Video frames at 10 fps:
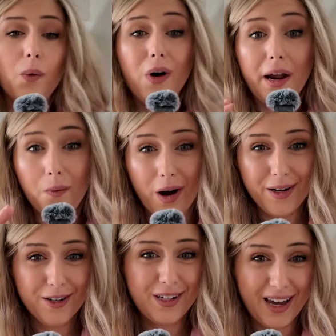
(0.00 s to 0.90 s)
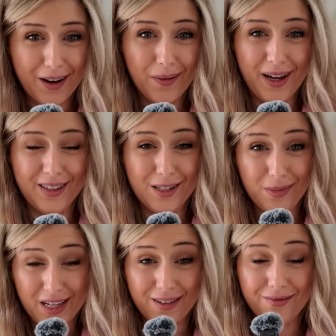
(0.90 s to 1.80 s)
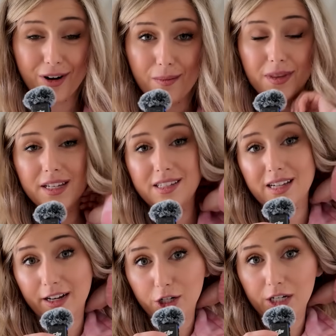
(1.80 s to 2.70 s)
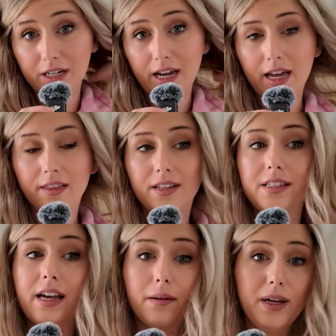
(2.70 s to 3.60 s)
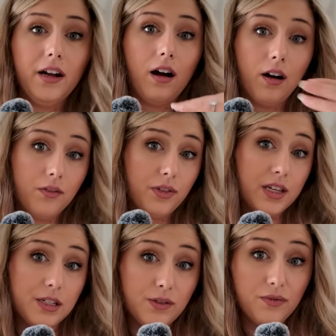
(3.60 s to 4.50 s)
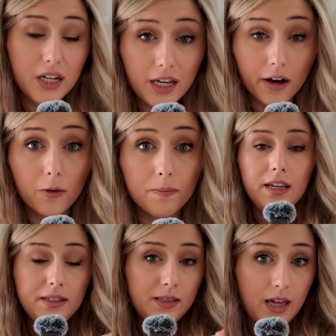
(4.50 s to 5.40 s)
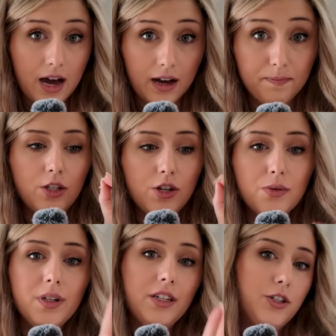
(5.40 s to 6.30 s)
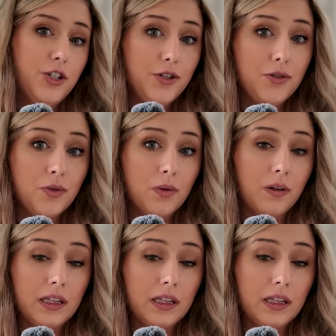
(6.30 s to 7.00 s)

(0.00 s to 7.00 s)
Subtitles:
what I want your takeaway to be from this section and this segment of this video is that you need to